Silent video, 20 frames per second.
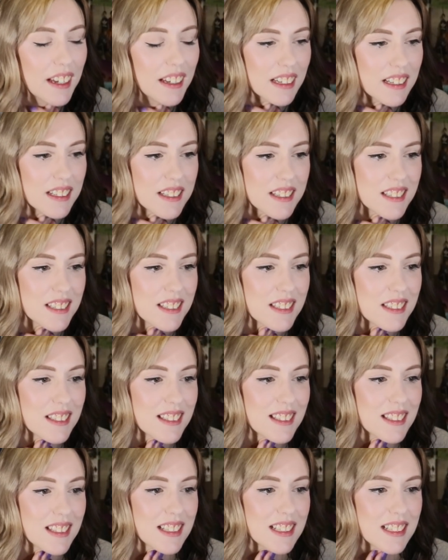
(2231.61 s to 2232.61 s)
It's
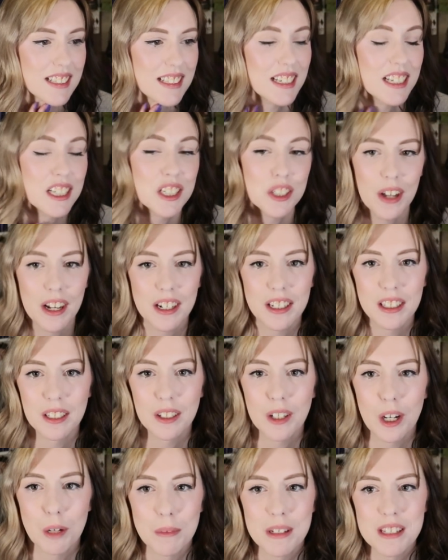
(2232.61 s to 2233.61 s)
the interacting in
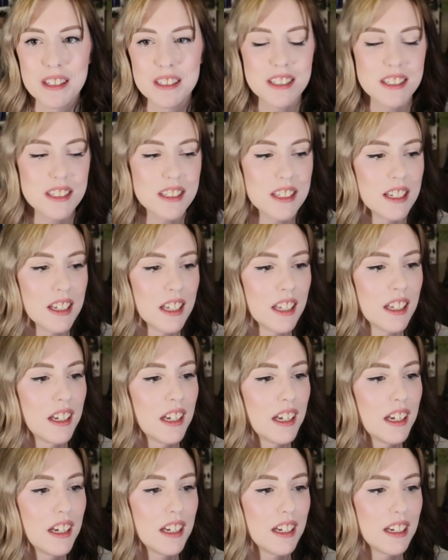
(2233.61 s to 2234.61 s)
comments. It's the
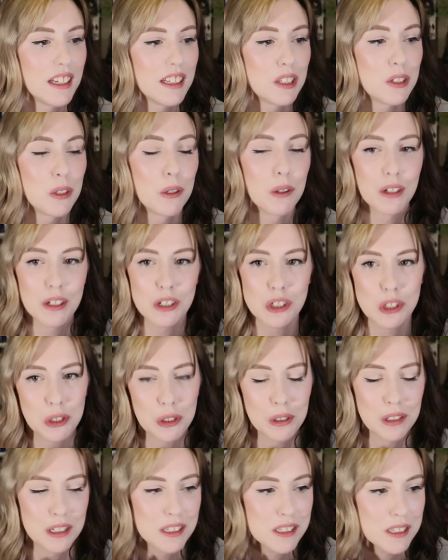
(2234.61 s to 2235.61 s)
talking to
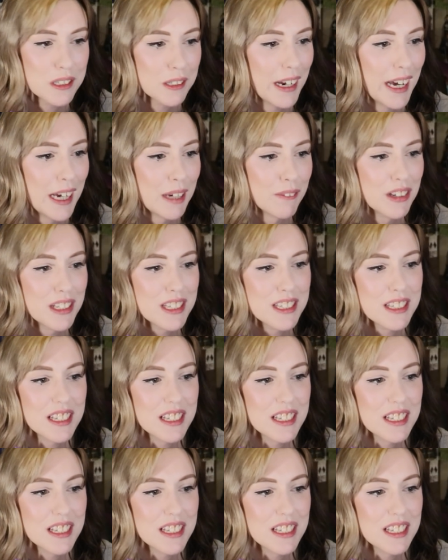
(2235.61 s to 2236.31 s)
you on Instagram.